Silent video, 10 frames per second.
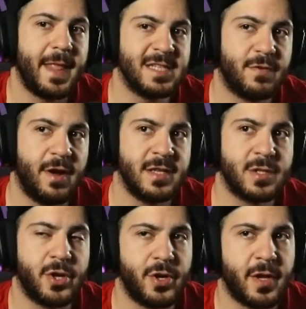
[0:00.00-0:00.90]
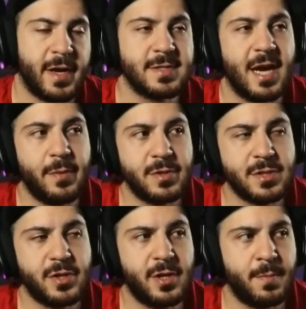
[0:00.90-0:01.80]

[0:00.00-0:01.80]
as far as learning like cybersecurity